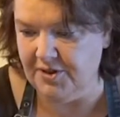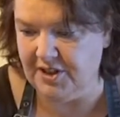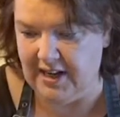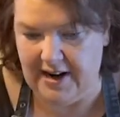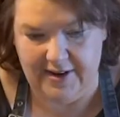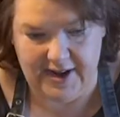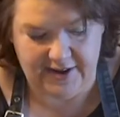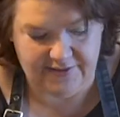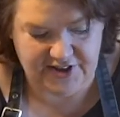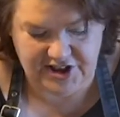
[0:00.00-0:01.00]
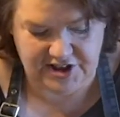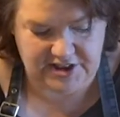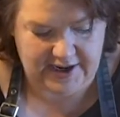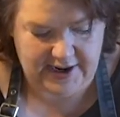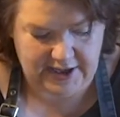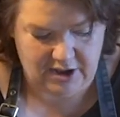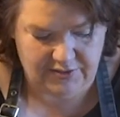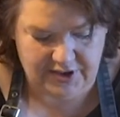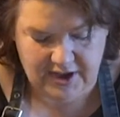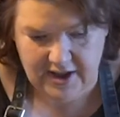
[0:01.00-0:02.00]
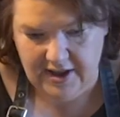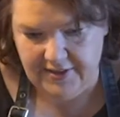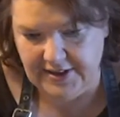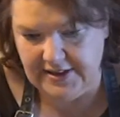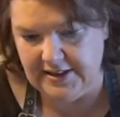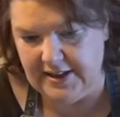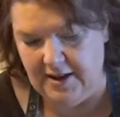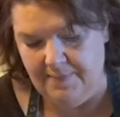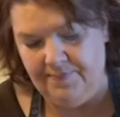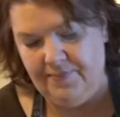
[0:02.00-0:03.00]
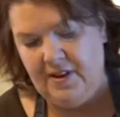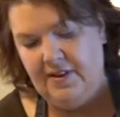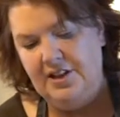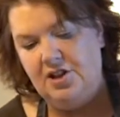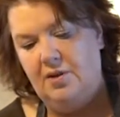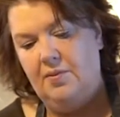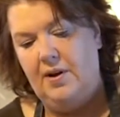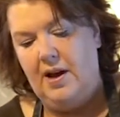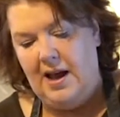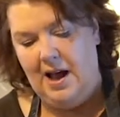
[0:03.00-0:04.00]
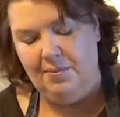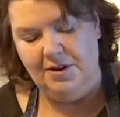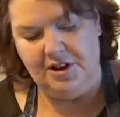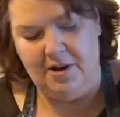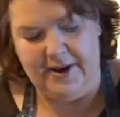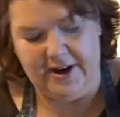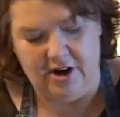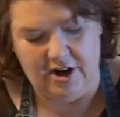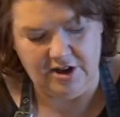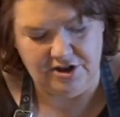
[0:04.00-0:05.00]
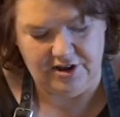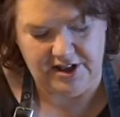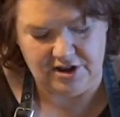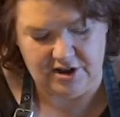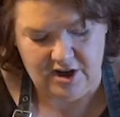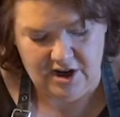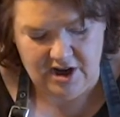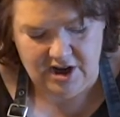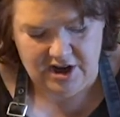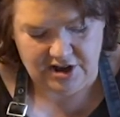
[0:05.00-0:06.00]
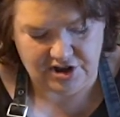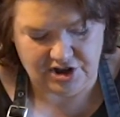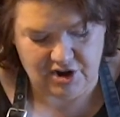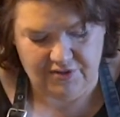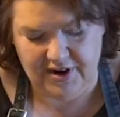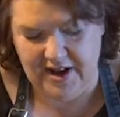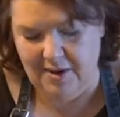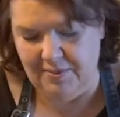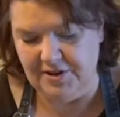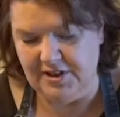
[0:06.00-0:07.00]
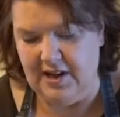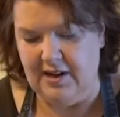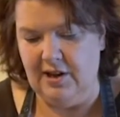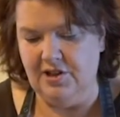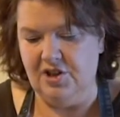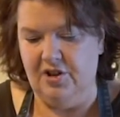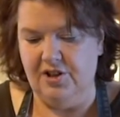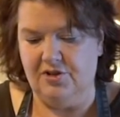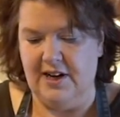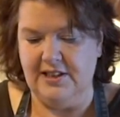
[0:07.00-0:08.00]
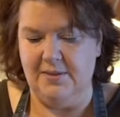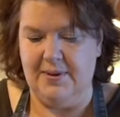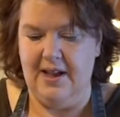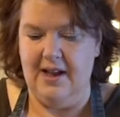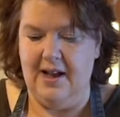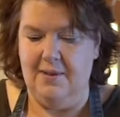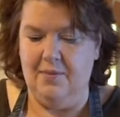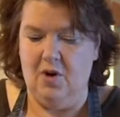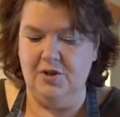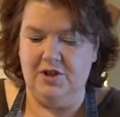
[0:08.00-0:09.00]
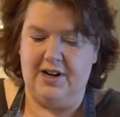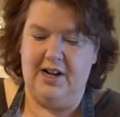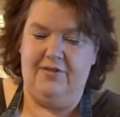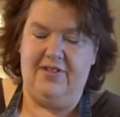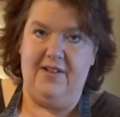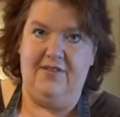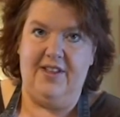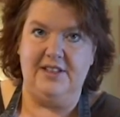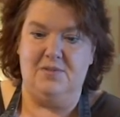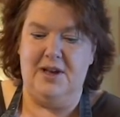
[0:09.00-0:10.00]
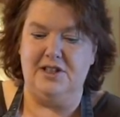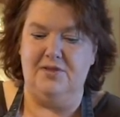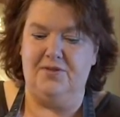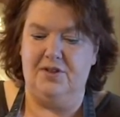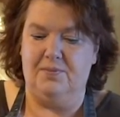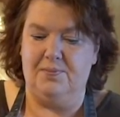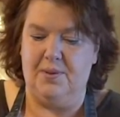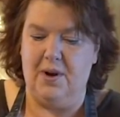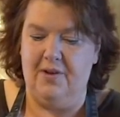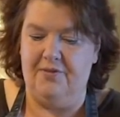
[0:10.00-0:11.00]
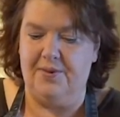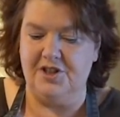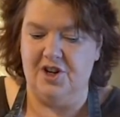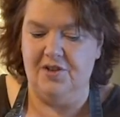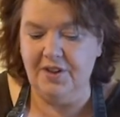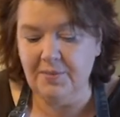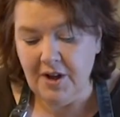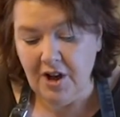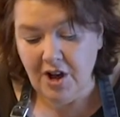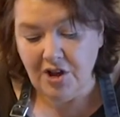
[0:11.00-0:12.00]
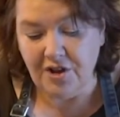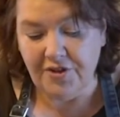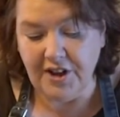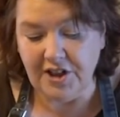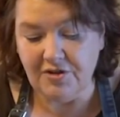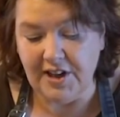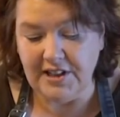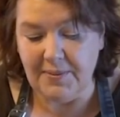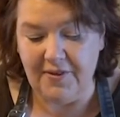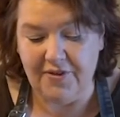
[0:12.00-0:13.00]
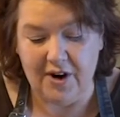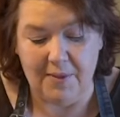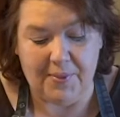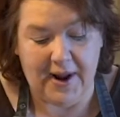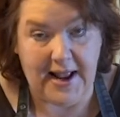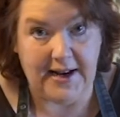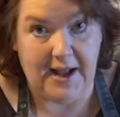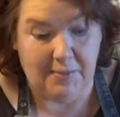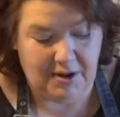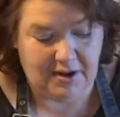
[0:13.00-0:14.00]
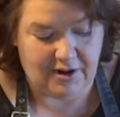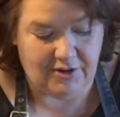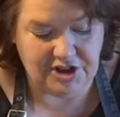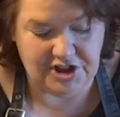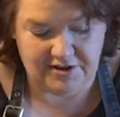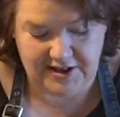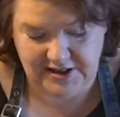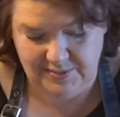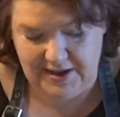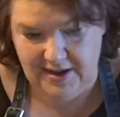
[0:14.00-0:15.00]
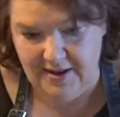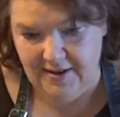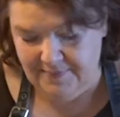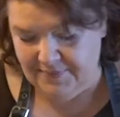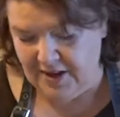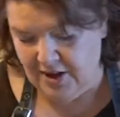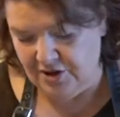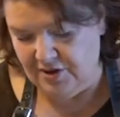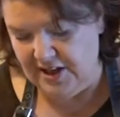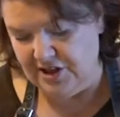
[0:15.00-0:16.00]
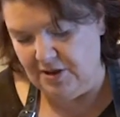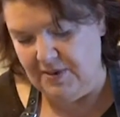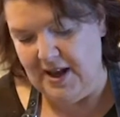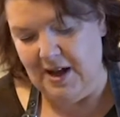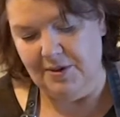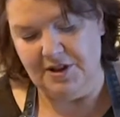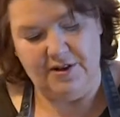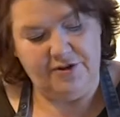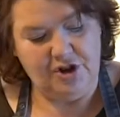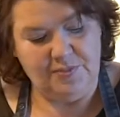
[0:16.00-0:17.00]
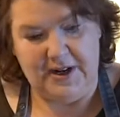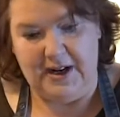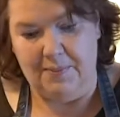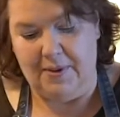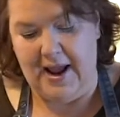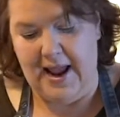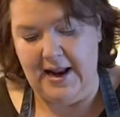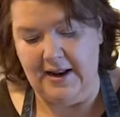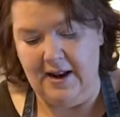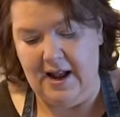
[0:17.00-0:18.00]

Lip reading: celeriac, fresh and celeriac, I love it. This is these are apples out of my garden. So these are discovery apples, and I saw this recipe. Always trying to find ways of preserving them. So I found this recipe for a brined apple, a Russian recipe. So these are the wee apples that have just been in a brine